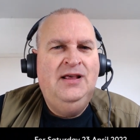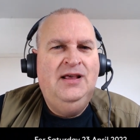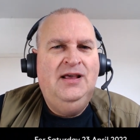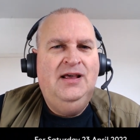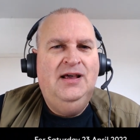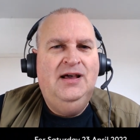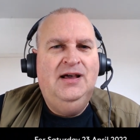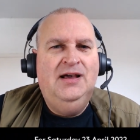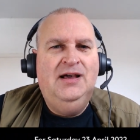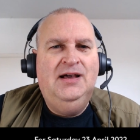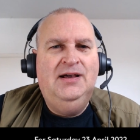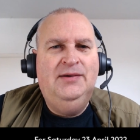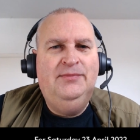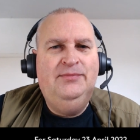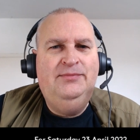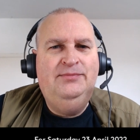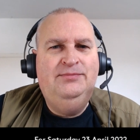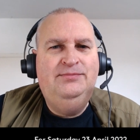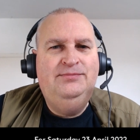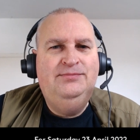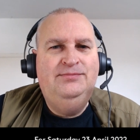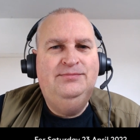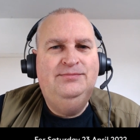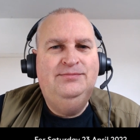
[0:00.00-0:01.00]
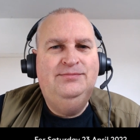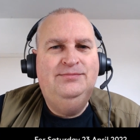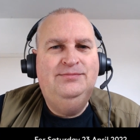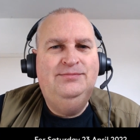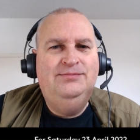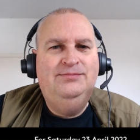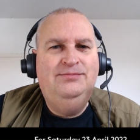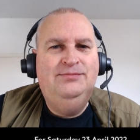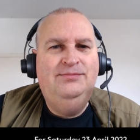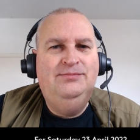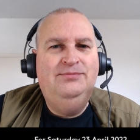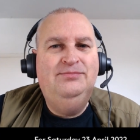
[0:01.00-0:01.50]
Um,
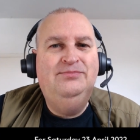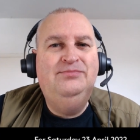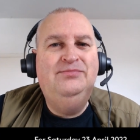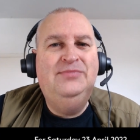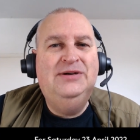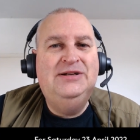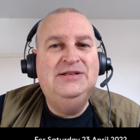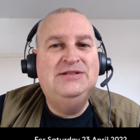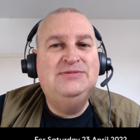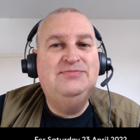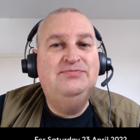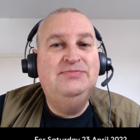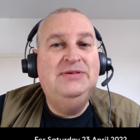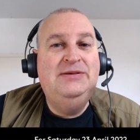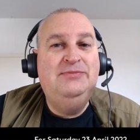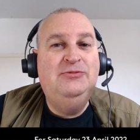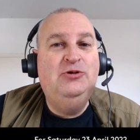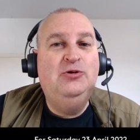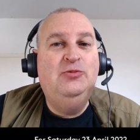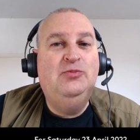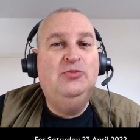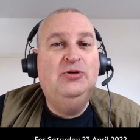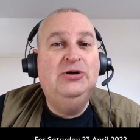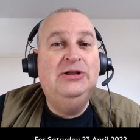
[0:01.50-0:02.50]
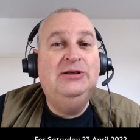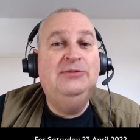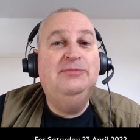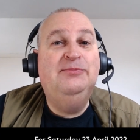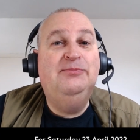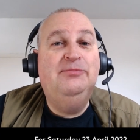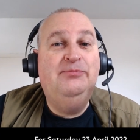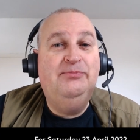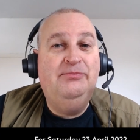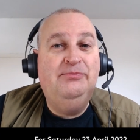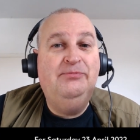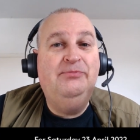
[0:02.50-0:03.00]
but it's people who put it
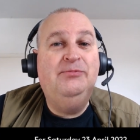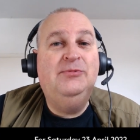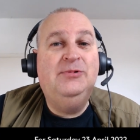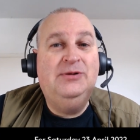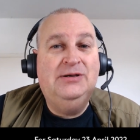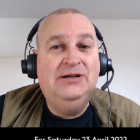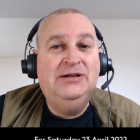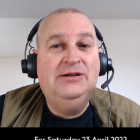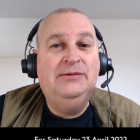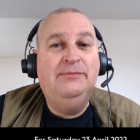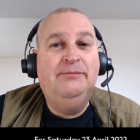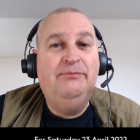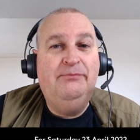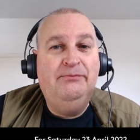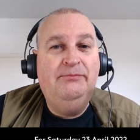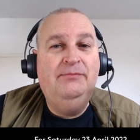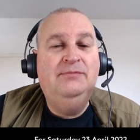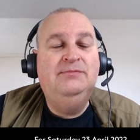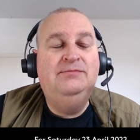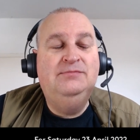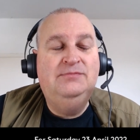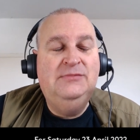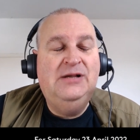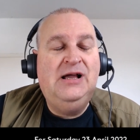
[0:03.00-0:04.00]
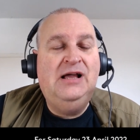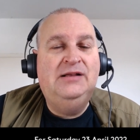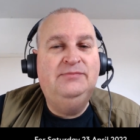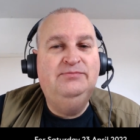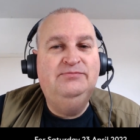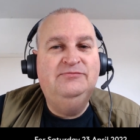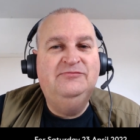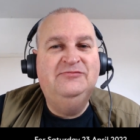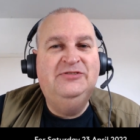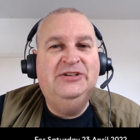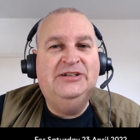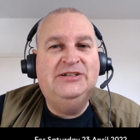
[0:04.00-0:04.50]
and
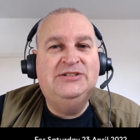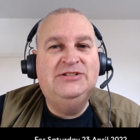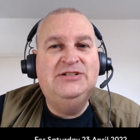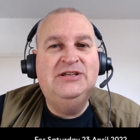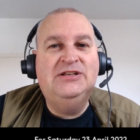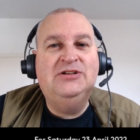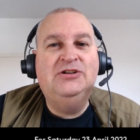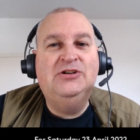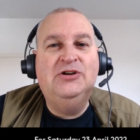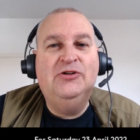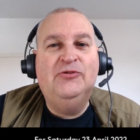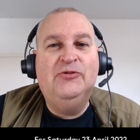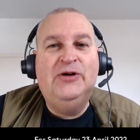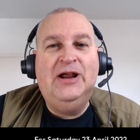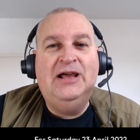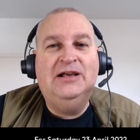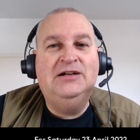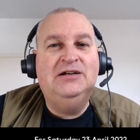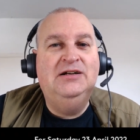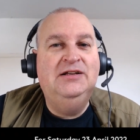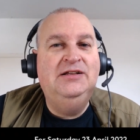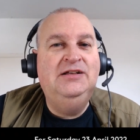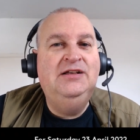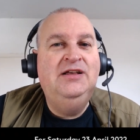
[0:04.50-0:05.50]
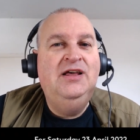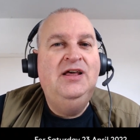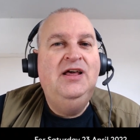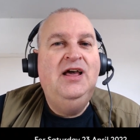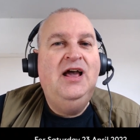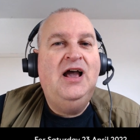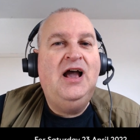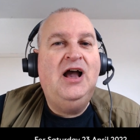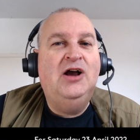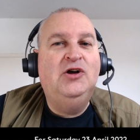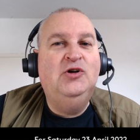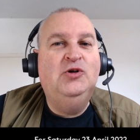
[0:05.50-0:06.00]
fix it correctly
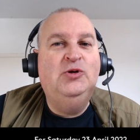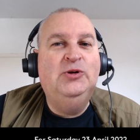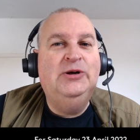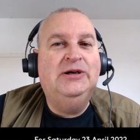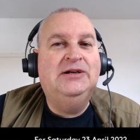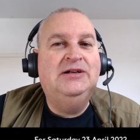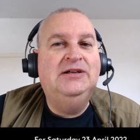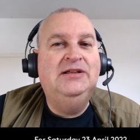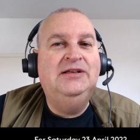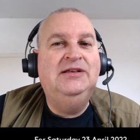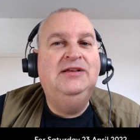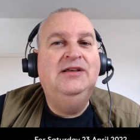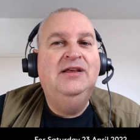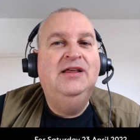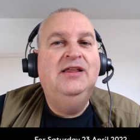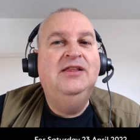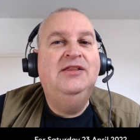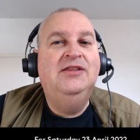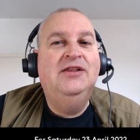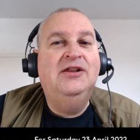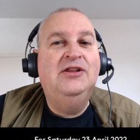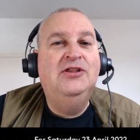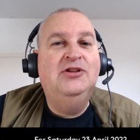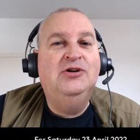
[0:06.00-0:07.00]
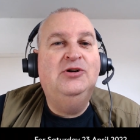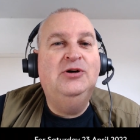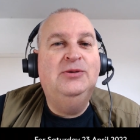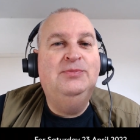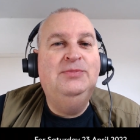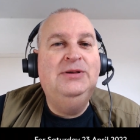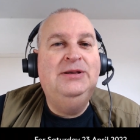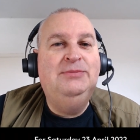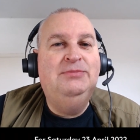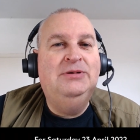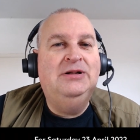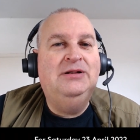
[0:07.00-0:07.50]
and quickly the good
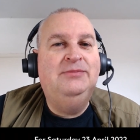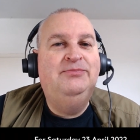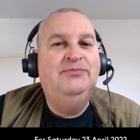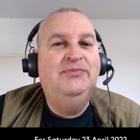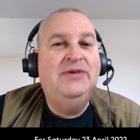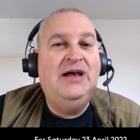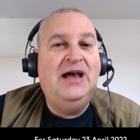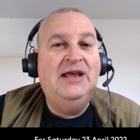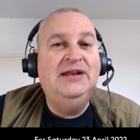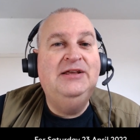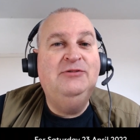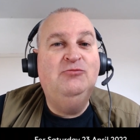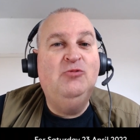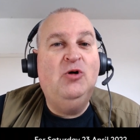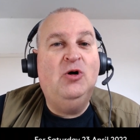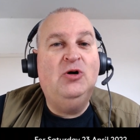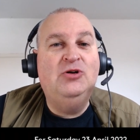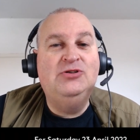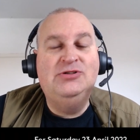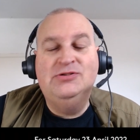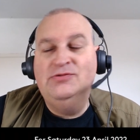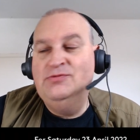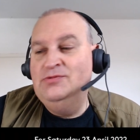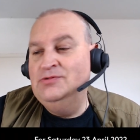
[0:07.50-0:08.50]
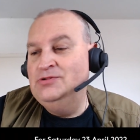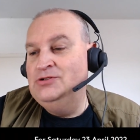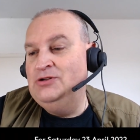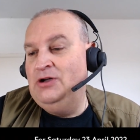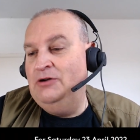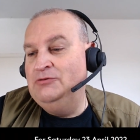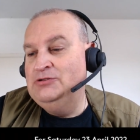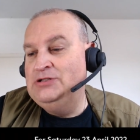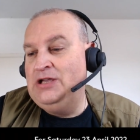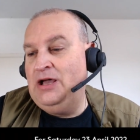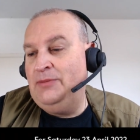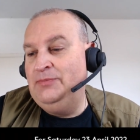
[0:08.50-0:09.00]
people. And it was. So I
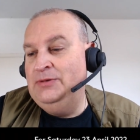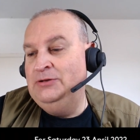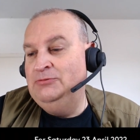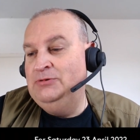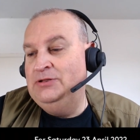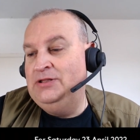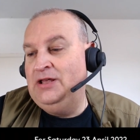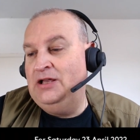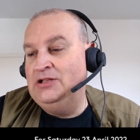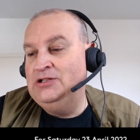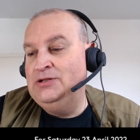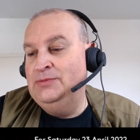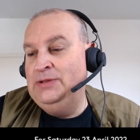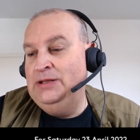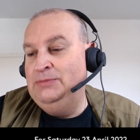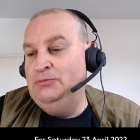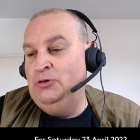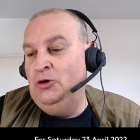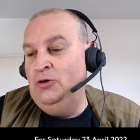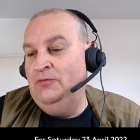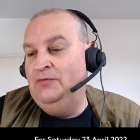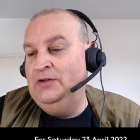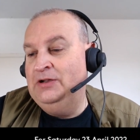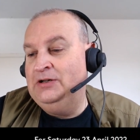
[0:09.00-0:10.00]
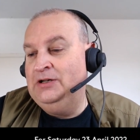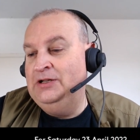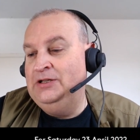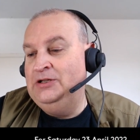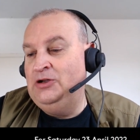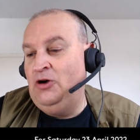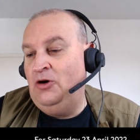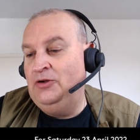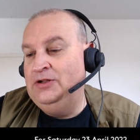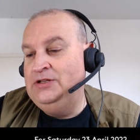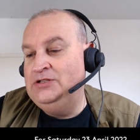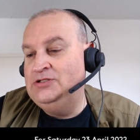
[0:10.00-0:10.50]
was happy with that, to be perfectly
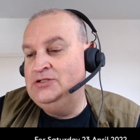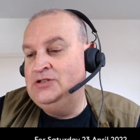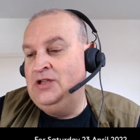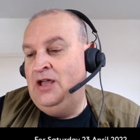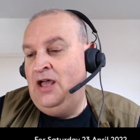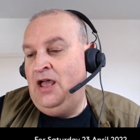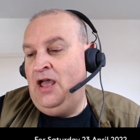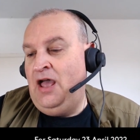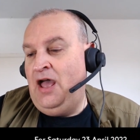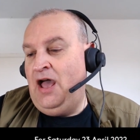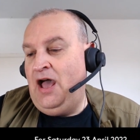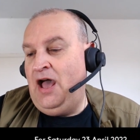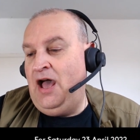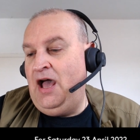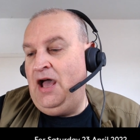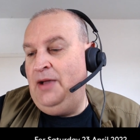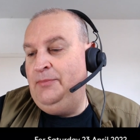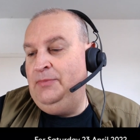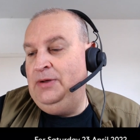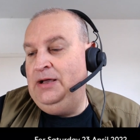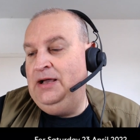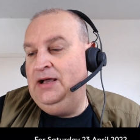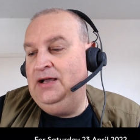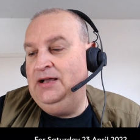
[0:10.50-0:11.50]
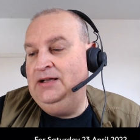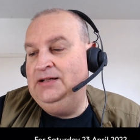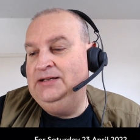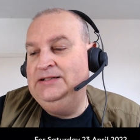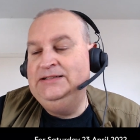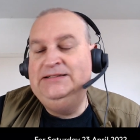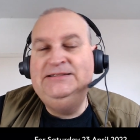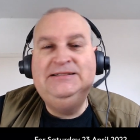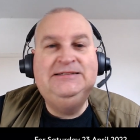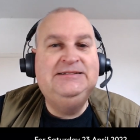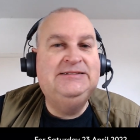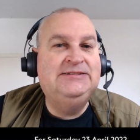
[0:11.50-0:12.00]
honest. Um,
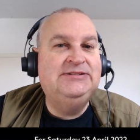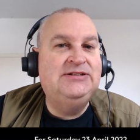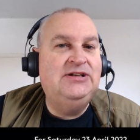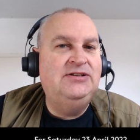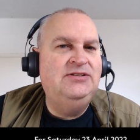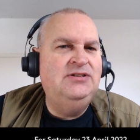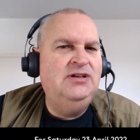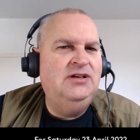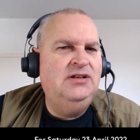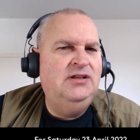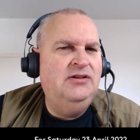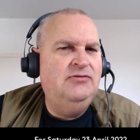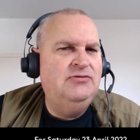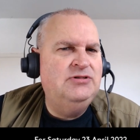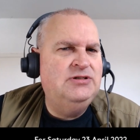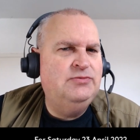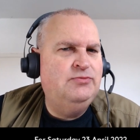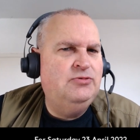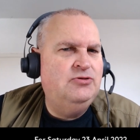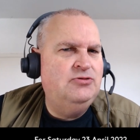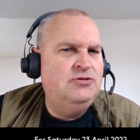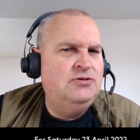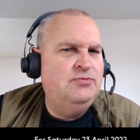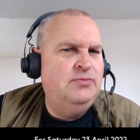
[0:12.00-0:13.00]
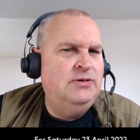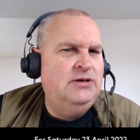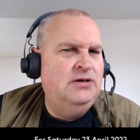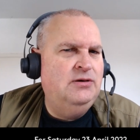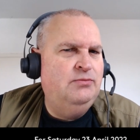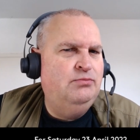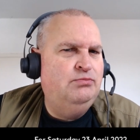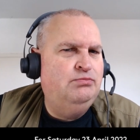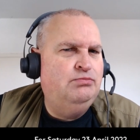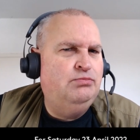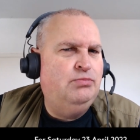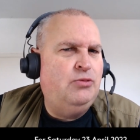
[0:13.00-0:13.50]
uh, Sunday, there was supposed to be a
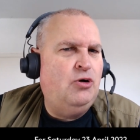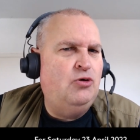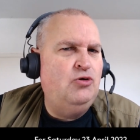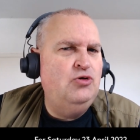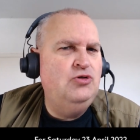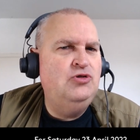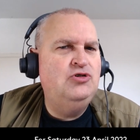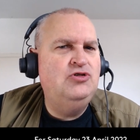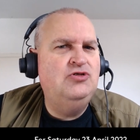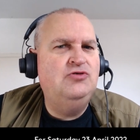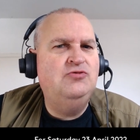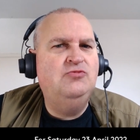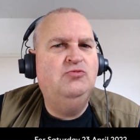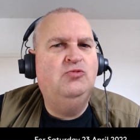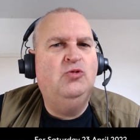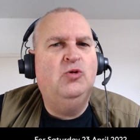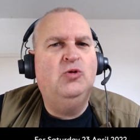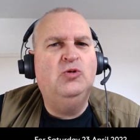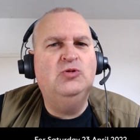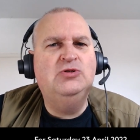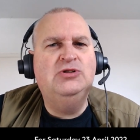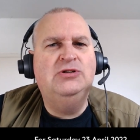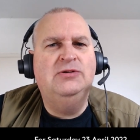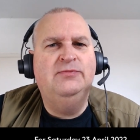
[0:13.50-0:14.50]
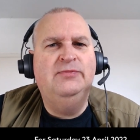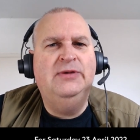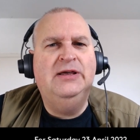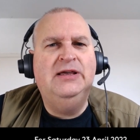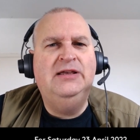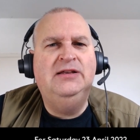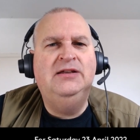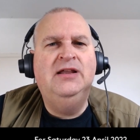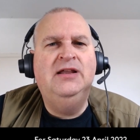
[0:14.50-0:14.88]
burst water main.